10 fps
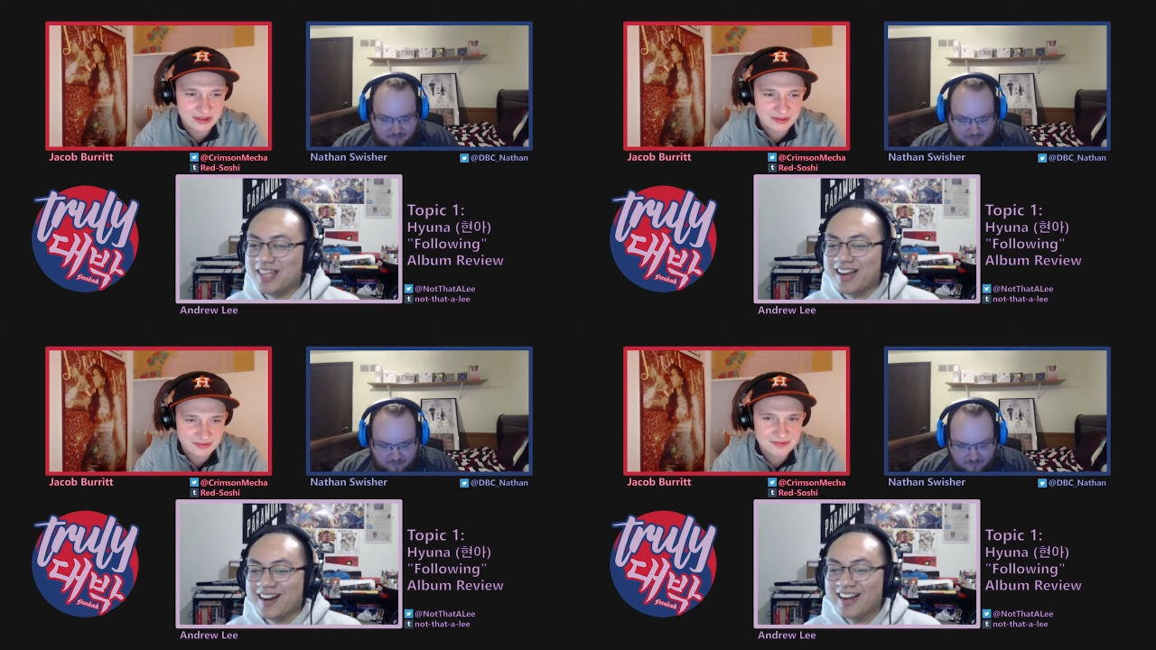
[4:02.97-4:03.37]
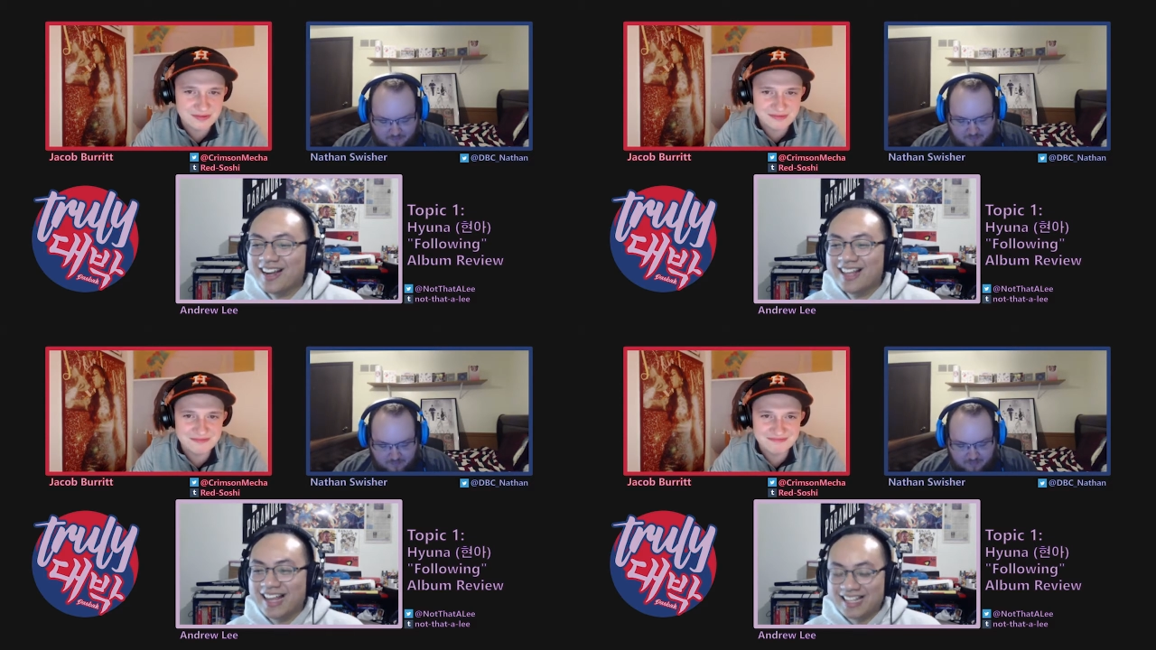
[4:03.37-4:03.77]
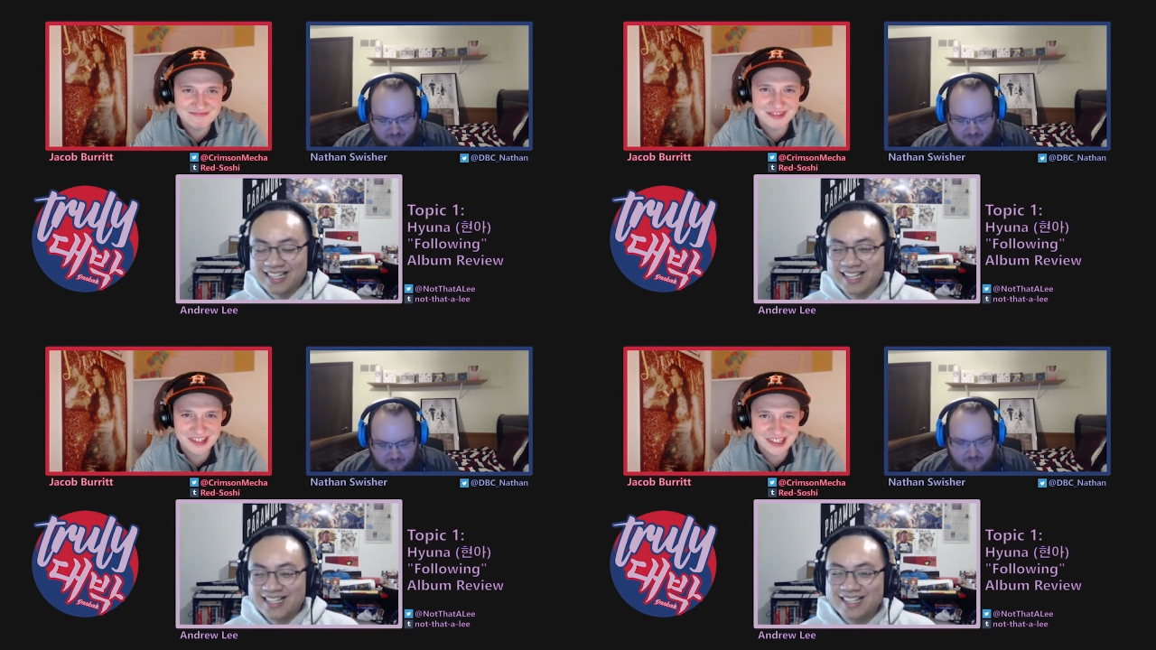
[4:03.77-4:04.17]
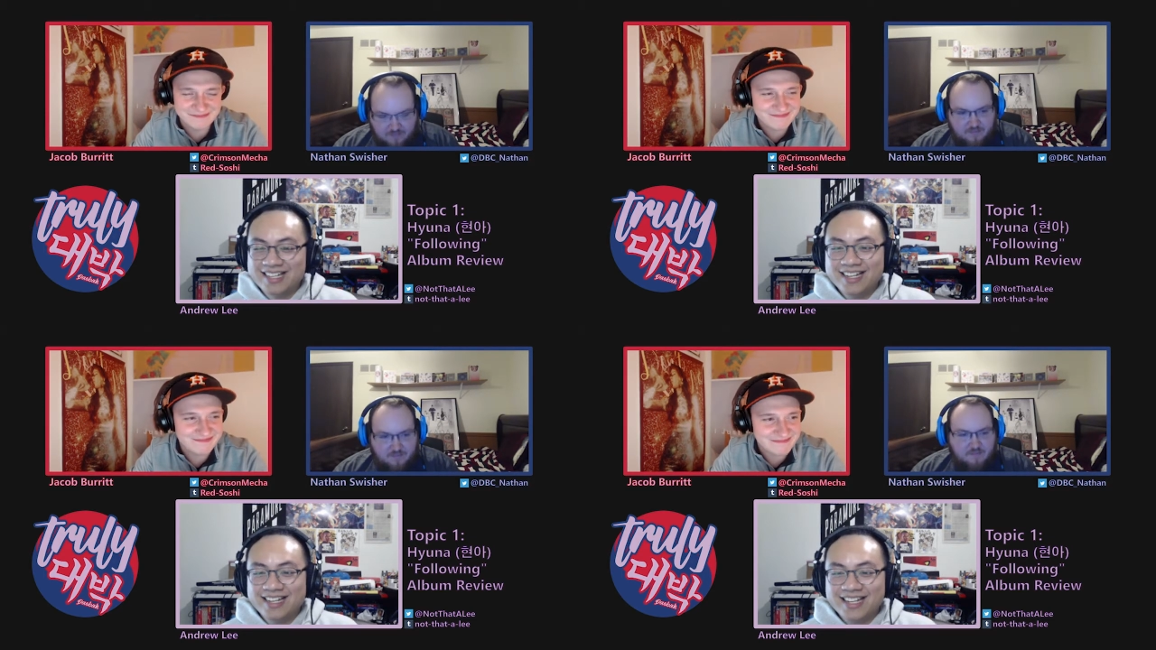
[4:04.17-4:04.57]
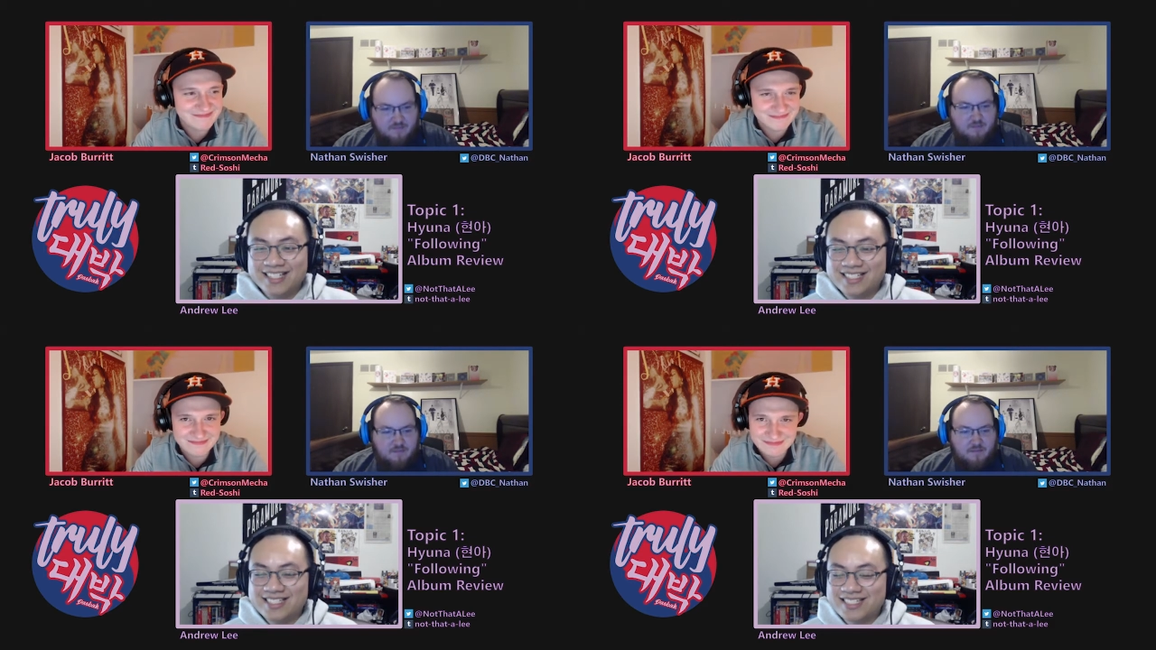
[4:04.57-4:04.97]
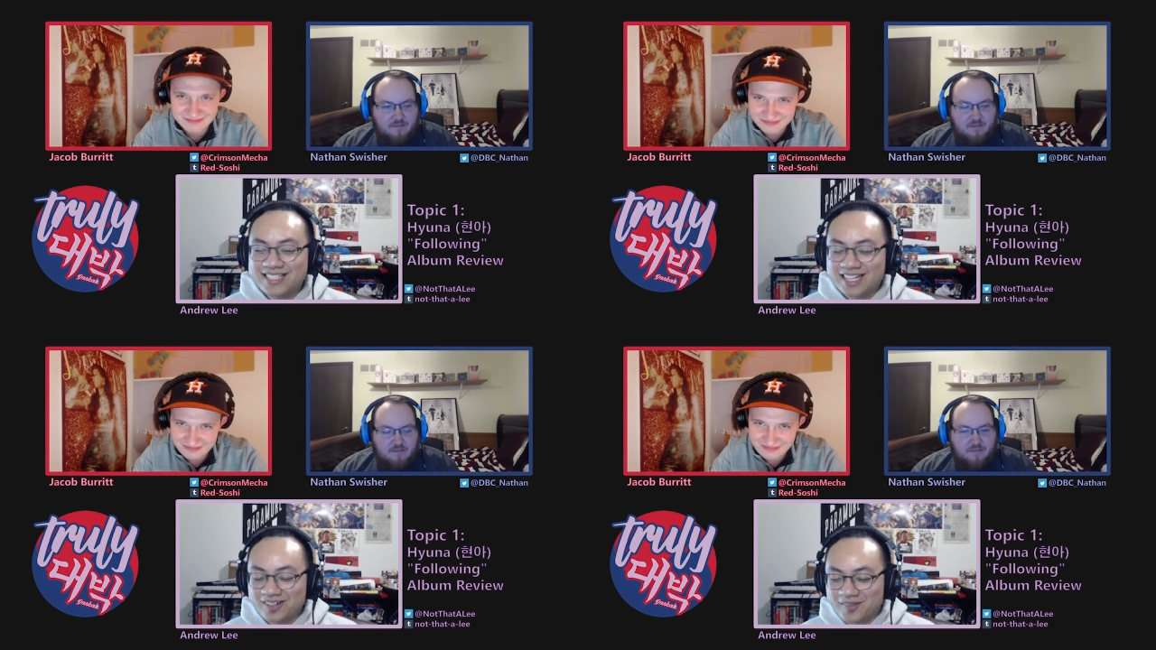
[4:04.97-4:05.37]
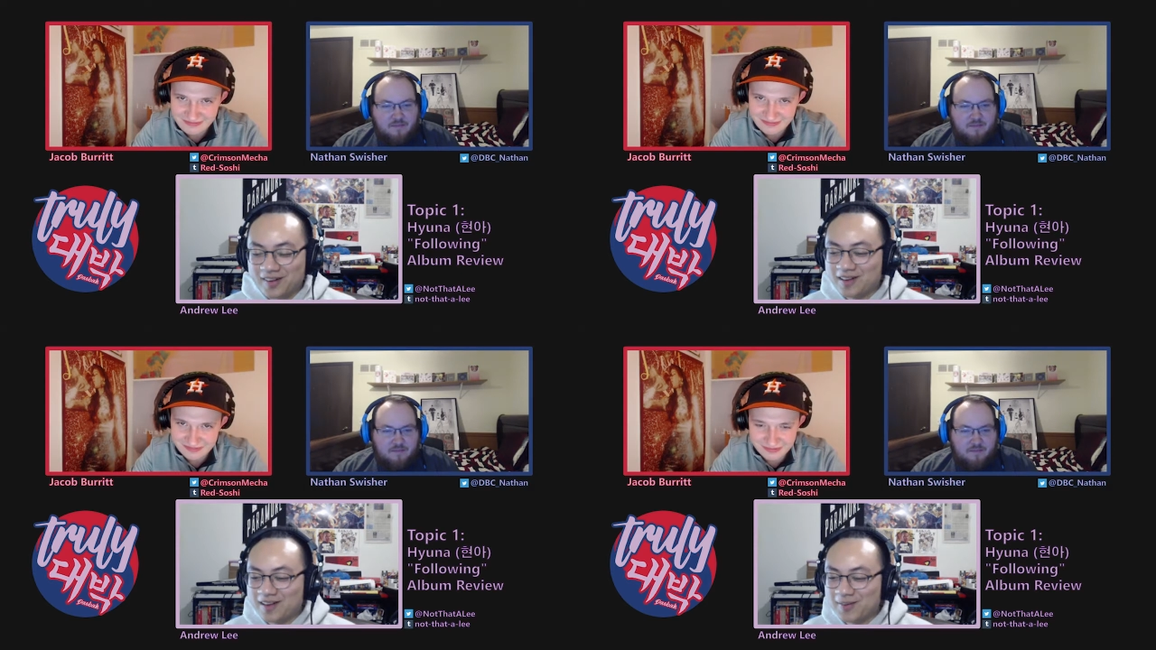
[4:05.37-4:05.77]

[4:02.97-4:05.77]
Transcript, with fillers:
Speaker 1: there. Like it, it yep. it's standard fare.